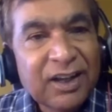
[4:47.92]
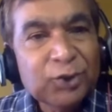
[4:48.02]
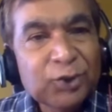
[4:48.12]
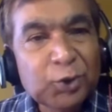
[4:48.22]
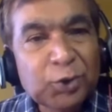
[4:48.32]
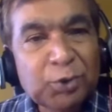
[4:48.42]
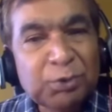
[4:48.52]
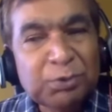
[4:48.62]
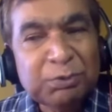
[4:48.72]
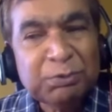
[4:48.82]
So
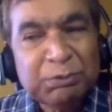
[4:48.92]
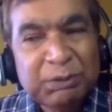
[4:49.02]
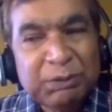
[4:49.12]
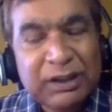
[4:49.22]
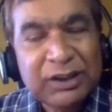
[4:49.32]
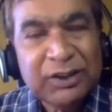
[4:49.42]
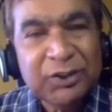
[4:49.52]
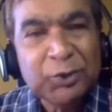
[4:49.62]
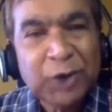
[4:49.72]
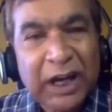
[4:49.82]

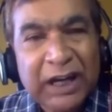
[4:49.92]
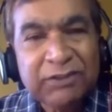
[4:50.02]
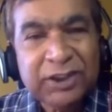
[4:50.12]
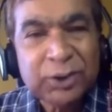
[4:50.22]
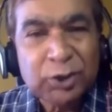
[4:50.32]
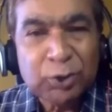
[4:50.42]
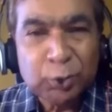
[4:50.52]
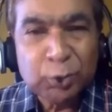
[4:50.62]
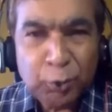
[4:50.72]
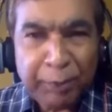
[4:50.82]
you have the
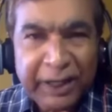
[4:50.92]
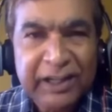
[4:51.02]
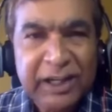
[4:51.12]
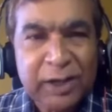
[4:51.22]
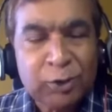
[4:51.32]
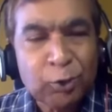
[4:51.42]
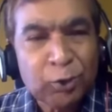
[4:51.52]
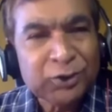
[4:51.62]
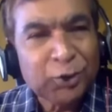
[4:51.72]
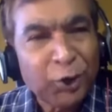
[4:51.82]
two parallel
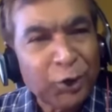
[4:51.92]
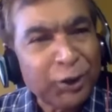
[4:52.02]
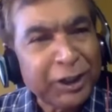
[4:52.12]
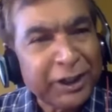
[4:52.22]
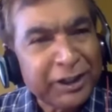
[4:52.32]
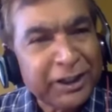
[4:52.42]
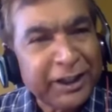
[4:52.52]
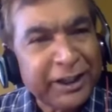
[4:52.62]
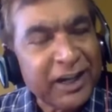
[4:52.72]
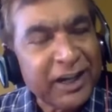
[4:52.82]
rules going on in
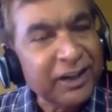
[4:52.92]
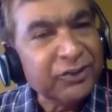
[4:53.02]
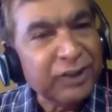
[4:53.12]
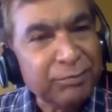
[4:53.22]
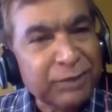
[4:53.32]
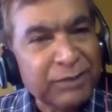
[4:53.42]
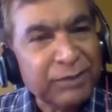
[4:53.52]
India at the same time,